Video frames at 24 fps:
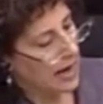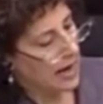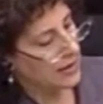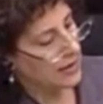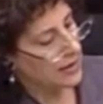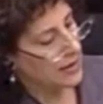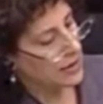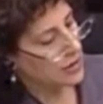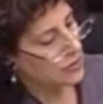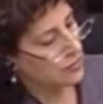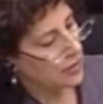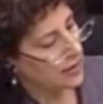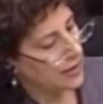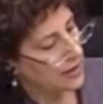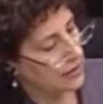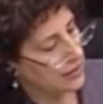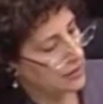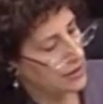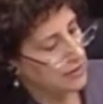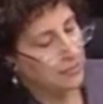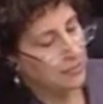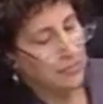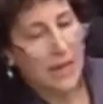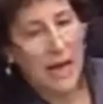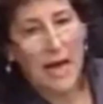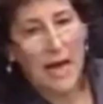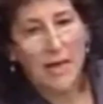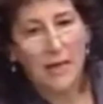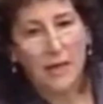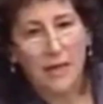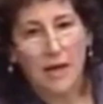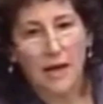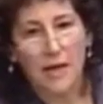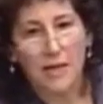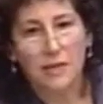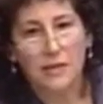And this right here, these
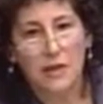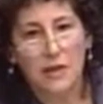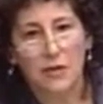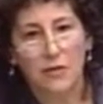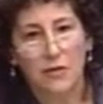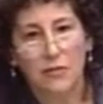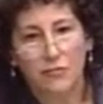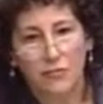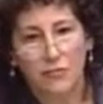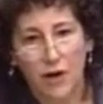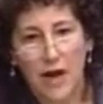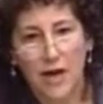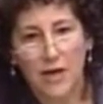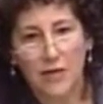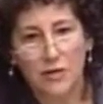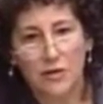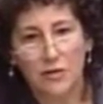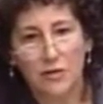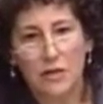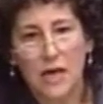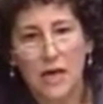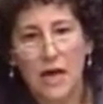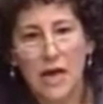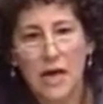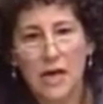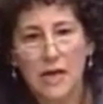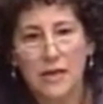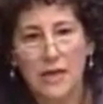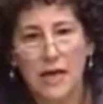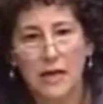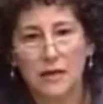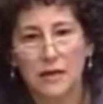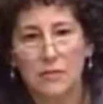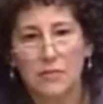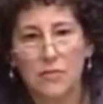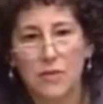black lines are fractures
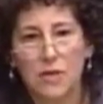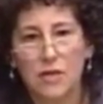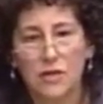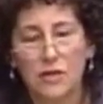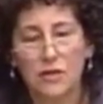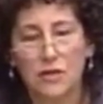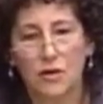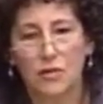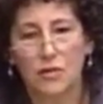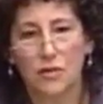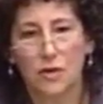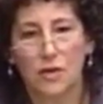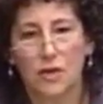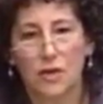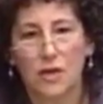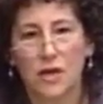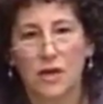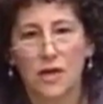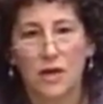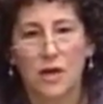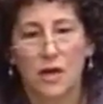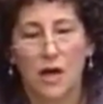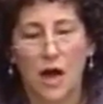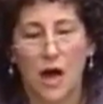that the Minnesota